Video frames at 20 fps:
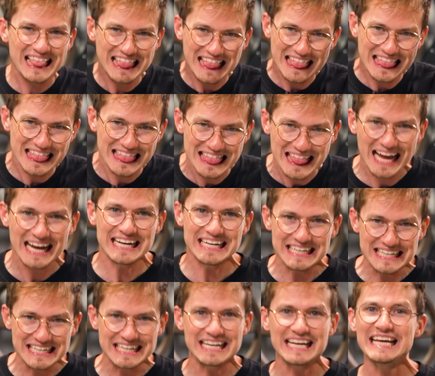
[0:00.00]

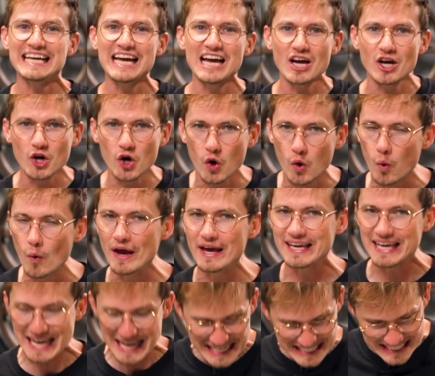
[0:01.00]
lightning
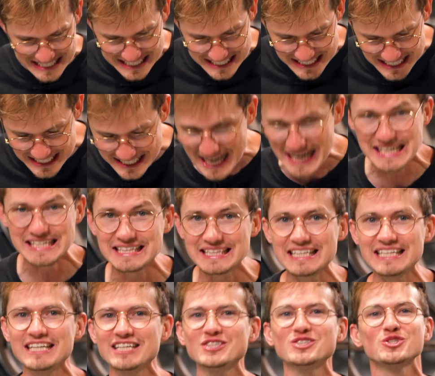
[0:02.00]
quick,
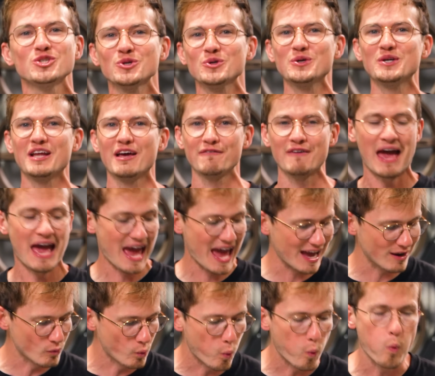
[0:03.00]
insanely intuitive,
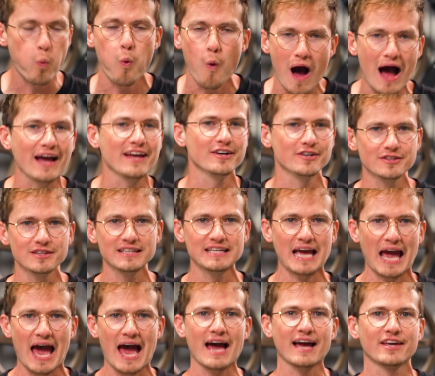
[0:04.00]
and wildly
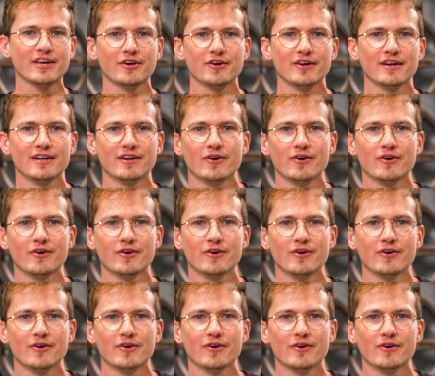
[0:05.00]
accurate,